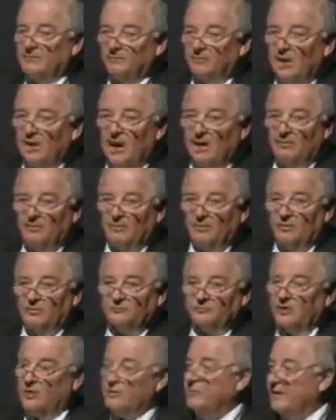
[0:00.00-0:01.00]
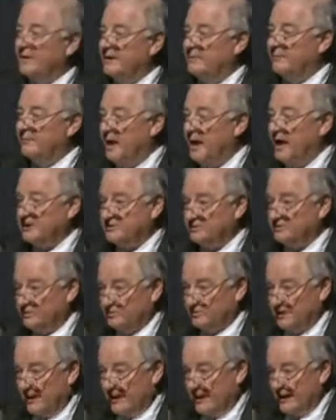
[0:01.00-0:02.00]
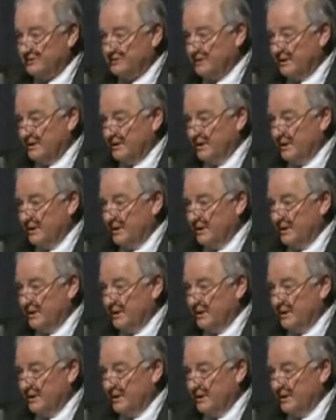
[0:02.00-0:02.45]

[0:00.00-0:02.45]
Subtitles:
improbable, totally impossible task.